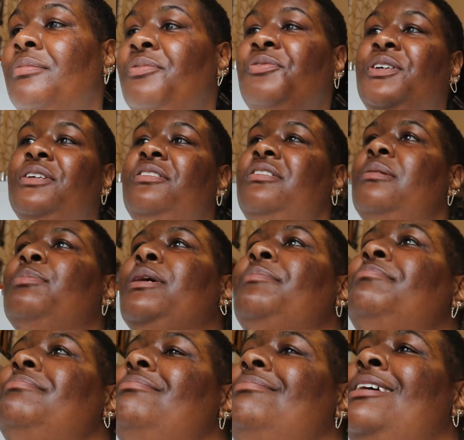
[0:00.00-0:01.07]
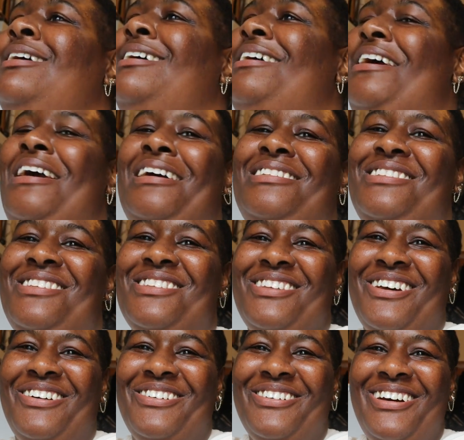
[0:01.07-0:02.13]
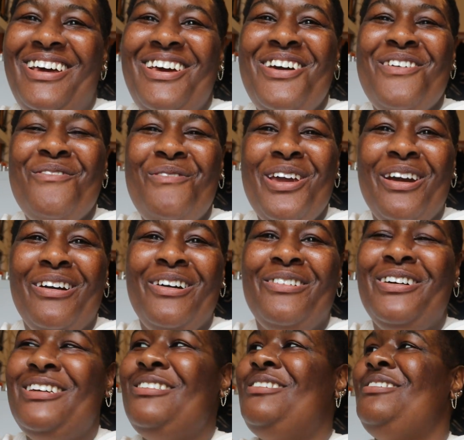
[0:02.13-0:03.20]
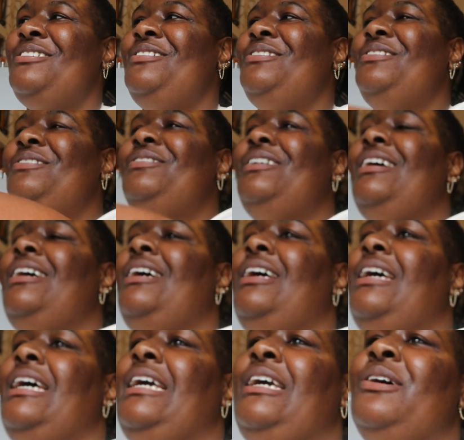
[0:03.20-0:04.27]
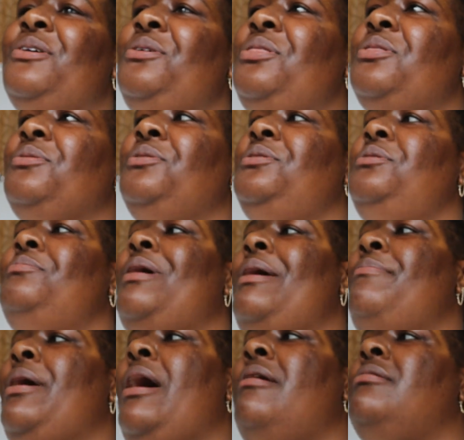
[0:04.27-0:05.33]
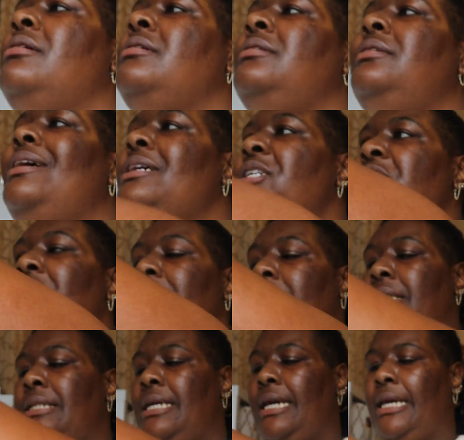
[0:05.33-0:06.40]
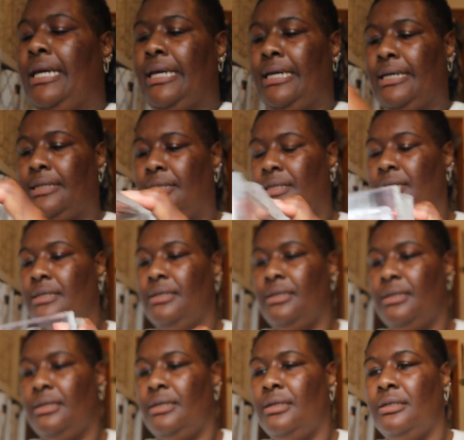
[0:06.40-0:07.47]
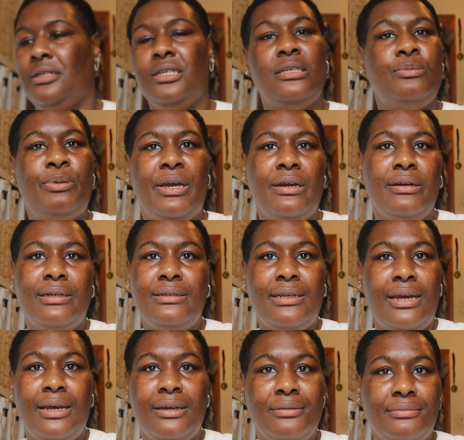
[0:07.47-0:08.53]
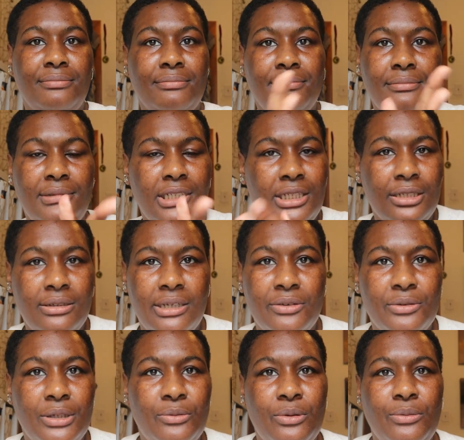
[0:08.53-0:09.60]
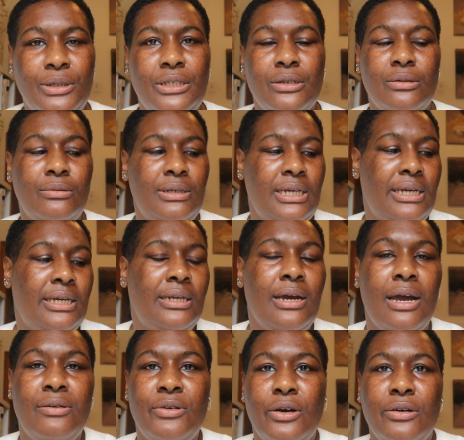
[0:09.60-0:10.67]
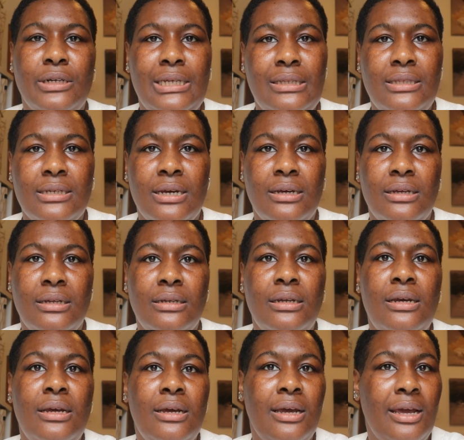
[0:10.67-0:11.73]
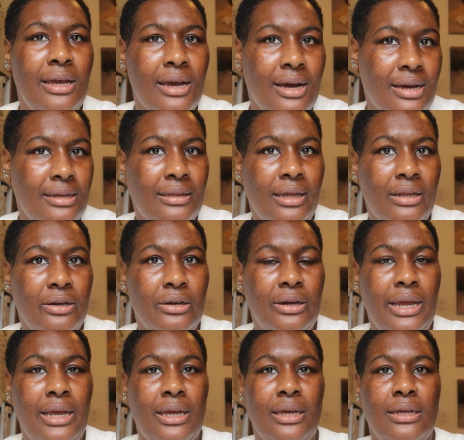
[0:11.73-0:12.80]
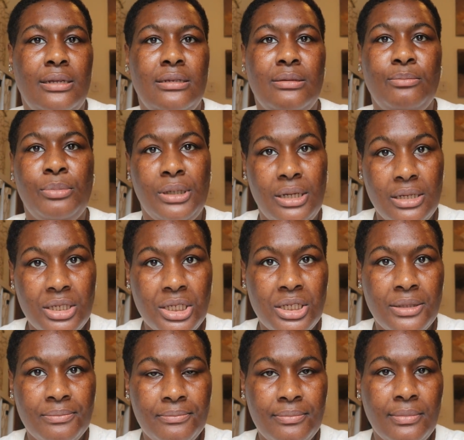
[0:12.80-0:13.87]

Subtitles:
filled to the brim, and so we are going to go through my powder collection and just pare it down, you know, get rid of what we don't need. I've already done a highlighter and blush